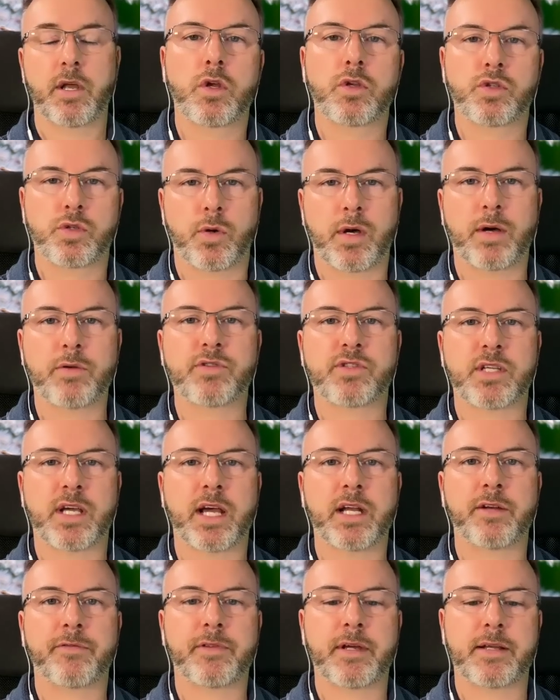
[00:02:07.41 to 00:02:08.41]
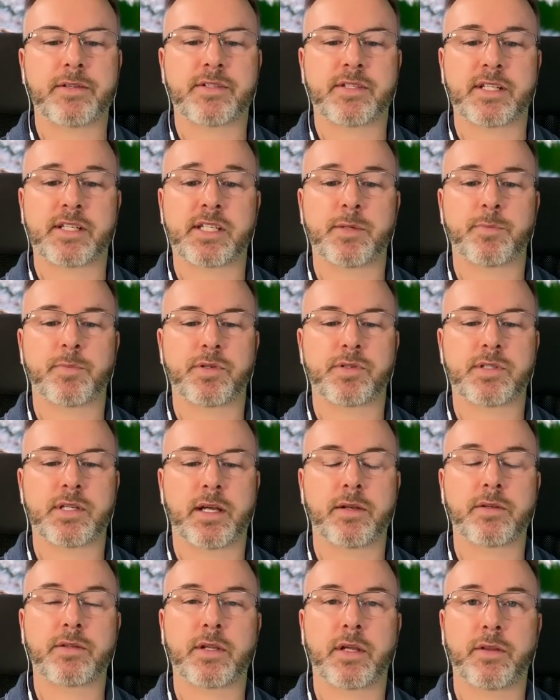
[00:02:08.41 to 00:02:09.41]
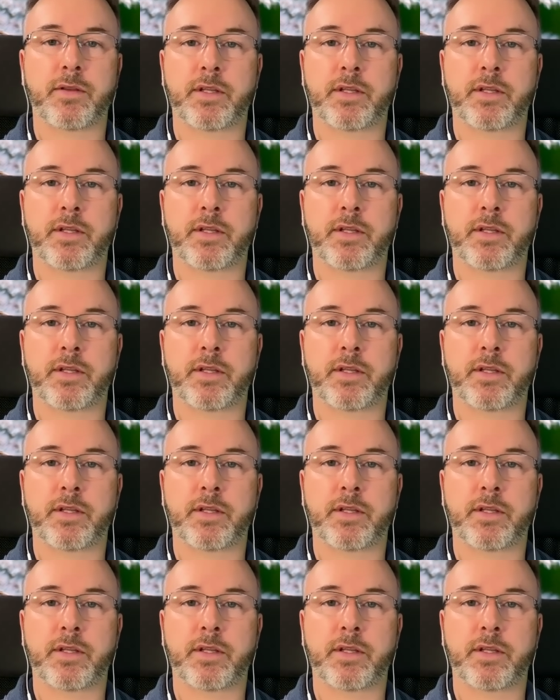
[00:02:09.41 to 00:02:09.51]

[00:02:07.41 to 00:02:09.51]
So outside of that 60%,